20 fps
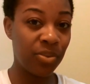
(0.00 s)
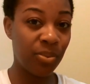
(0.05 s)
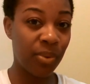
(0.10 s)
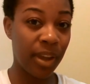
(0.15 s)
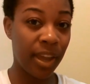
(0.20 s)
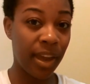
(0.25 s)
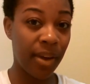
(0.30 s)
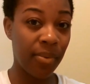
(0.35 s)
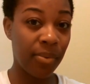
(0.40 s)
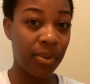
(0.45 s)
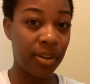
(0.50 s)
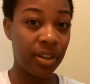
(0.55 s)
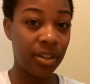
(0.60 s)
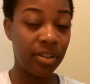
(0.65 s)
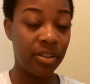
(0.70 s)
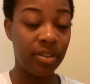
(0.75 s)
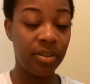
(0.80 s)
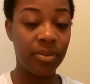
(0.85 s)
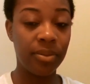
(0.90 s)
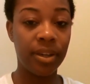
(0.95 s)
way I want to
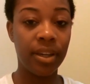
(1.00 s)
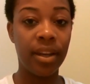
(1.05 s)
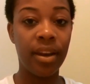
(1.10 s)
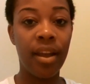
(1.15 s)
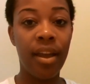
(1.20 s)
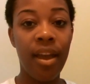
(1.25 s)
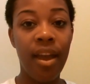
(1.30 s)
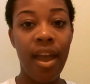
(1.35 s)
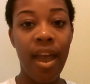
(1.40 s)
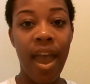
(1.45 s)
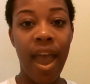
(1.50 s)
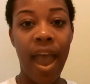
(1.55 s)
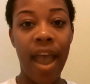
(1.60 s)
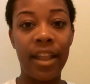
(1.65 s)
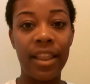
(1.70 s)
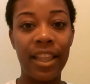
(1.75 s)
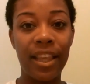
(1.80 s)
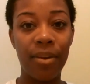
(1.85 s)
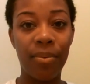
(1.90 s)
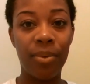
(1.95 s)
do it,
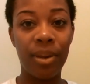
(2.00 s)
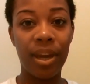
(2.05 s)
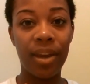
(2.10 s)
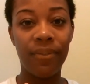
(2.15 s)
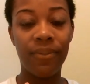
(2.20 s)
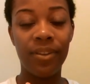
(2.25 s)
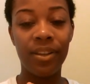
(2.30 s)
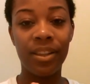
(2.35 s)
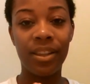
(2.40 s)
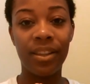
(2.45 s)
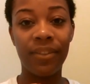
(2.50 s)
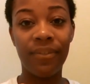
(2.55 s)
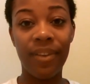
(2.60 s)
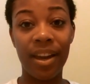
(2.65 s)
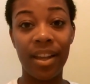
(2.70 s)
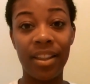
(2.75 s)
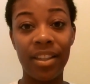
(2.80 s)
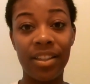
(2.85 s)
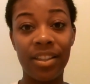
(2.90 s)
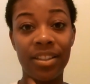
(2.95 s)
and then when I
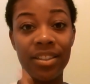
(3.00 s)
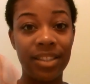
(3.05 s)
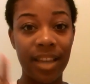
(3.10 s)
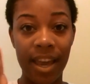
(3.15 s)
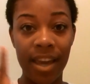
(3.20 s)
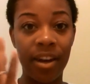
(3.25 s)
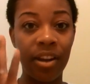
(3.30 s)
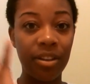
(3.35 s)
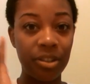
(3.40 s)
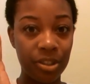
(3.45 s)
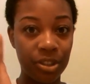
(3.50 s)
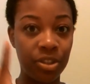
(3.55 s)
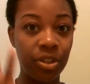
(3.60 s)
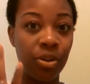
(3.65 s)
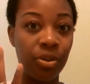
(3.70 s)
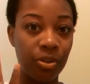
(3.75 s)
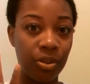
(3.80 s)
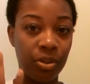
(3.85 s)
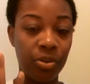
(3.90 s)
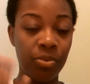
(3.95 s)
finally decide, I'll
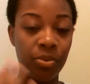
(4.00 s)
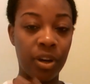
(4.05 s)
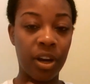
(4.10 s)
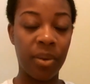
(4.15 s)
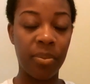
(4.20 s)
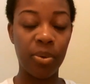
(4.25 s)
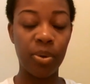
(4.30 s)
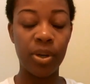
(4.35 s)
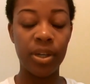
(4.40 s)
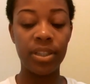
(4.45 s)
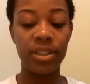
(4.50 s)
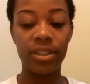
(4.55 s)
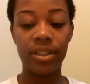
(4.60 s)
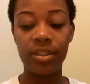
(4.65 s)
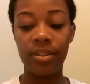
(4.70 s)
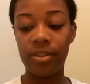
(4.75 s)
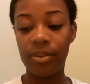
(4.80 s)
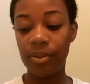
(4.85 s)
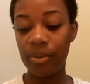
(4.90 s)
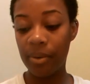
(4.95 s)
show you what I'm going to
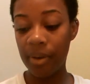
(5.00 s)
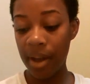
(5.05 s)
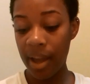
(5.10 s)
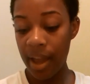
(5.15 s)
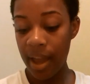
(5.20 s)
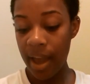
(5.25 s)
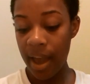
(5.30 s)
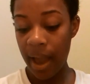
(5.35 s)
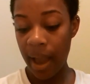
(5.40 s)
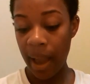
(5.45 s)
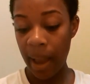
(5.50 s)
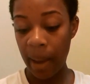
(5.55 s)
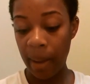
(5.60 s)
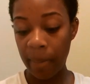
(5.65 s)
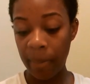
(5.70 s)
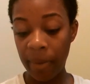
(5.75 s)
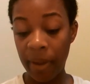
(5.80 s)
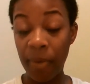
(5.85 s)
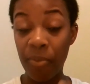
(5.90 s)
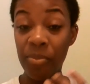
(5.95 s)
do.
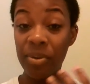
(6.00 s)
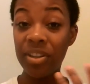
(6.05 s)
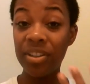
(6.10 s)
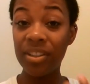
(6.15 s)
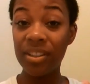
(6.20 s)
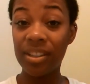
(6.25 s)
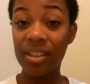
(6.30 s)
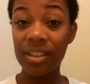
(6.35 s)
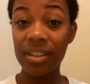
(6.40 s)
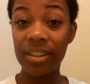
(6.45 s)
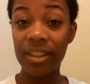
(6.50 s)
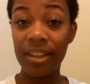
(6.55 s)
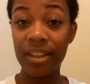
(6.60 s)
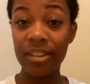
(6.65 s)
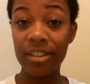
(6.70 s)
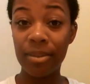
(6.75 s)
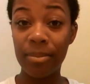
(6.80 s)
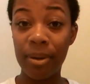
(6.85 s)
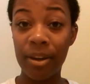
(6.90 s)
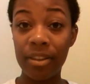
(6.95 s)
And one of the good
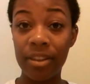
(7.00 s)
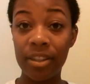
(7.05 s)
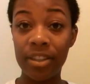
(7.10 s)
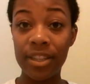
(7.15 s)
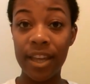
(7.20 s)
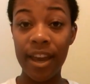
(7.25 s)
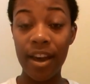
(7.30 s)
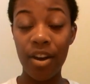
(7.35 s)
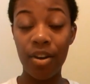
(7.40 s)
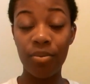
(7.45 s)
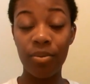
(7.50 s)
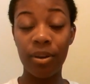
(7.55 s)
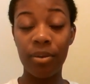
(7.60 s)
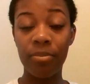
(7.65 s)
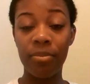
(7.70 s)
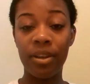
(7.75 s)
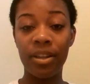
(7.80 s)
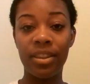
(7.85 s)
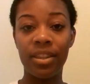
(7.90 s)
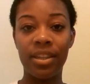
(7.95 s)
things about the towel rub
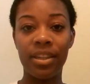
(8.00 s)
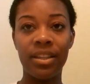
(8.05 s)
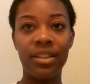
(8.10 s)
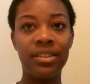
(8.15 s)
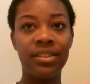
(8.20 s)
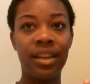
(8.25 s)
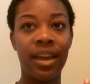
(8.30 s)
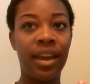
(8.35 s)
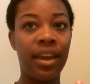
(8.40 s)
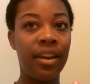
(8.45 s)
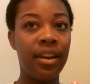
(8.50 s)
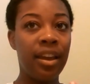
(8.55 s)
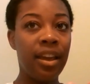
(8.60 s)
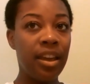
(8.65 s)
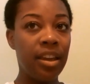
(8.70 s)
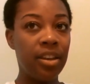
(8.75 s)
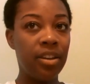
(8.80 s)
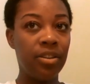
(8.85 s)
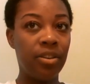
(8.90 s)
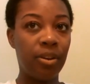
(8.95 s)
method is that,
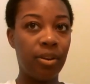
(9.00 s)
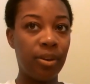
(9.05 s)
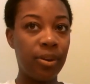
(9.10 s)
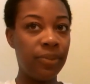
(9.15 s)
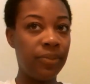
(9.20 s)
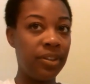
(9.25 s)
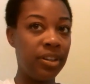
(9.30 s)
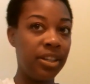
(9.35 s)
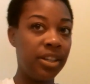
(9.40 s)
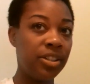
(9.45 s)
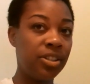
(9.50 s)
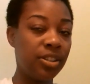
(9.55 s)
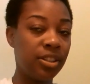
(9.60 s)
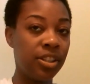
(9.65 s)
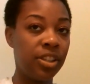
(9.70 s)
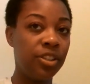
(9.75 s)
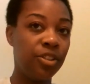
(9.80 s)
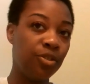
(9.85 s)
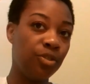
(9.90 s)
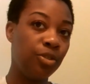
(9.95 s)
if
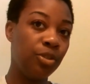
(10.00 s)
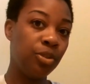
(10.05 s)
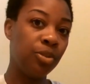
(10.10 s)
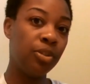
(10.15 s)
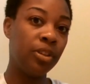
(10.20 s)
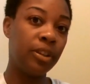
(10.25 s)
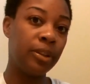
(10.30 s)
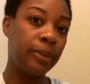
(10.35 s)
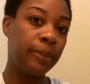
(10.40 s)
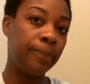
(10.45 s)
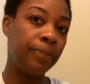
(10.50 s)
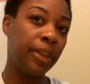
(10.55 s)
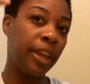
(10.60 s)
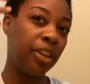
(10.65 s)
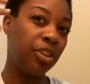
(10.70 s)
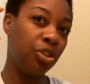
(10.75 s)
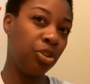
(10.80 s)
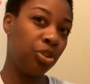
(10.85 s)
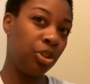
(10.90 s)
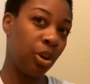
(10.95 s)
initially you do them
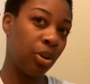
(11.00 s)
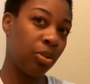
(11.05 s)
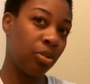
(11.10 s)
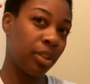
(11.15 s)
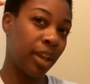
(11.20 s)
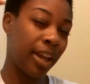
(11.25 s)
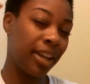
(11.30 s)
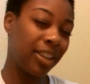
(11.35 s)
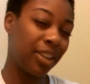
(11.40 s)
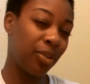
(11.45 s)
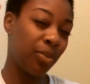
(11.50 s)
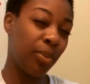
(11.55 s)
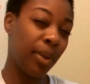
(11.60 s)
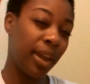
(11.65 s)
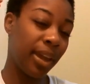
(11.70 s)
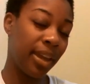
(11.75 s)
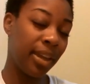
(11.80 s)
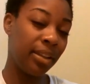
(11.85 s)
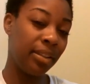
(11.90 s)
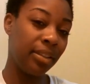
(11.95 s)
and you don't like the
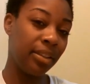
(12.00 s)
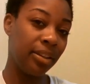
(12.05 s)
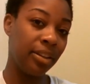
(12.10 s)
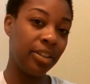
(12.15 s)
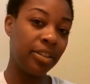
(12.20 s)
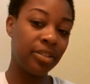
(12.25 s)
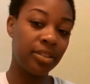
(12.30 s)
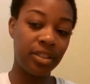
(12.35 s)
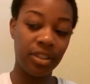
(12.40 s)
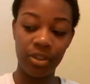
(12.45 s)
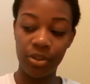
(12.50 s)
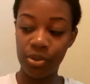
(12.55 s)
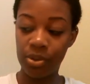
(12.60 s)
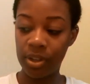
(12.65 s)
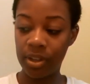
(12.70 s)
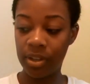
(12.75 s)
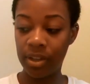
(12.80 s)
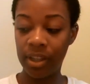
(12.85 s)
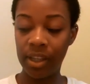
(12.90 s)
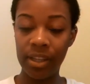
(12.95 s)
way it looks, you
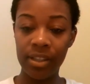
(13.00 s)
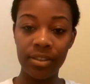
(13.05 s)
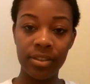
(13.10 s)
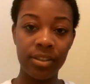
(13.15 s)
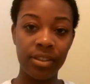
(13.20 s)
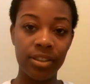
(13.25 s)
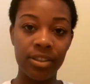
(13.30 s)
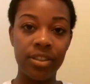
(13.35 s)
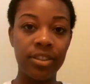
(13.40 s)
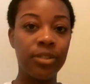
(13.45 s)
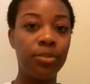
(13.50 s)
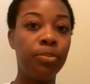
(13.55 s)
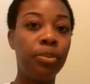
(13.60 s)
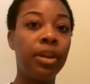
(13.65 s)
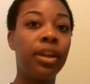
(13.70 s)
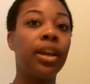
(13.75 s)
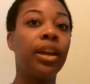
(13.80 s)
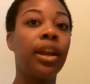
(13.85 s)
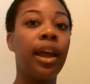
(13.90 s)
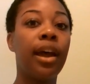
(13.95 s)
can easily just
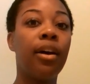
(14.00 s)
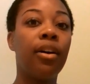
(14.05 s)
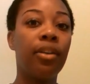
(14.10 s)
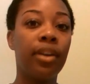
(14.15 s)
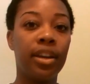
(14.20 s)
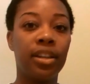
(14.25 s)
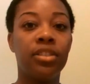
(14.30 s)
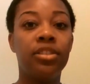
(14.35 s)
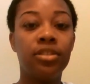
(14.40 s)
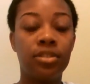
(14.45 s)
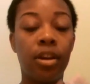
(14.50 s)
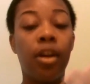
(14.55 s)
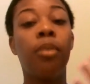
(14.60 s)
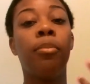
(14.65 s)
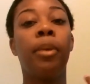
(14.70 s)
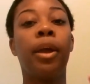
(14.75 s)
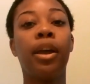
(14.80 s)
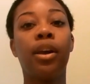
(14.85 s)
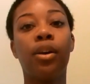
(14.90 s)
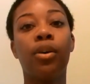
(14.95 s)
pick it out and start
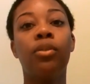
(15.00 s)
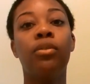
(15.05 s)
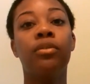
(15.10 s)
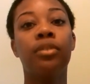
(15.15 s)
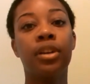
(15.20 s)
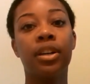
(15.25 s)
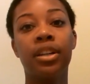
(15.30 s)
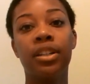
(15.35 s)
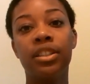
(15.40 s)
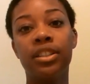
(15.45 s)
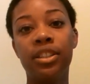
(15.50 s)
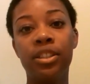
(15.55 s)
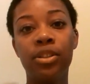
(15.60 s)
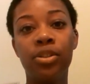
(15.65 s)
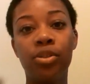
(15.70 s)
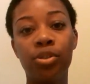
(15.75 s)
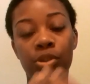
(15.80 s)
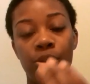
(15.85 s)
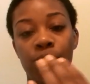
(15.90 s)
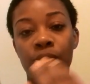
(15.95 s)
back over
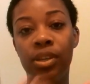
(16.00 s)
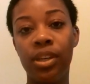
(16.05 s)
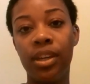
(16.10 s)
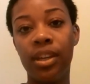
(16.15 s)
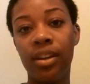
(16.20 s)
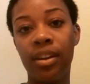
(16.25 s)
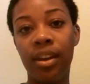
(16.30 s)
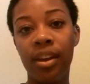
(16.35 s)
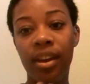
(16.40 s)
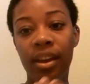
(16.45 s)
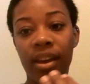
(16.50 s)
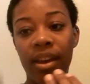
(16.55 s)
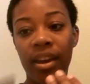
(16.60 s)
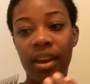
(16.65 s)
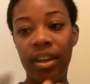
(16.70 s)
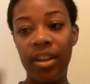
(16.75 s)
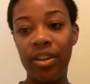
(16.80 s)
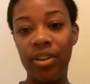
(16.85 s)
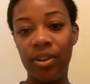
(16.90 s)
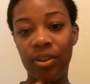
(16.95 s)
until you get,
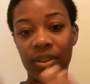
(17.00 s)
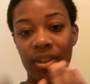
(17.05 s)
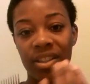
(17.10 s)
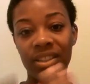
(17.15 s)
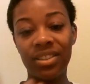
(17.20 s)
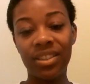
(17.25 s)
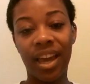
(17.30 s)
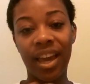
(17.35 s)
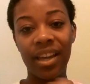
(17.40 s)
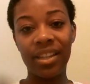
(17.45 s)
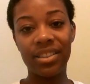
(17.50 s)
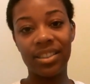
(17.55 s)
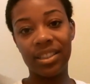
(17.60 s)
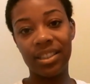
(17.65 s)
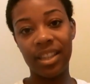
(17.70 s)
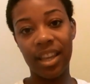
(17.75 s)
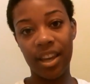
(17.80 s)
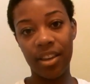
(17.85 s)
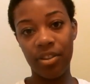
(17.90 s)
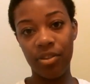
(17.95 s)
the
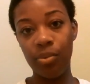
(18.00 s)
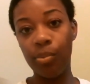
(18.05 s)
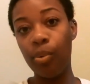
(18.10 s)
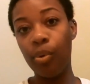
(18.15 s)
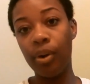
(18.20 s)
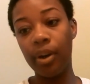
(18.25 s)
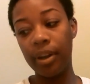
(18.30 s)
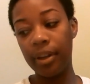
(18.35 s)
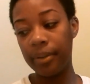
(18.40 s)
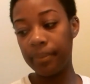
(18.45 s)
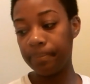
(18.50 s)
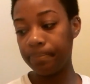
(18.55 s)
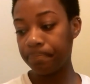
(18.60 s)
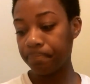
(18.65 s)
sizing that you want.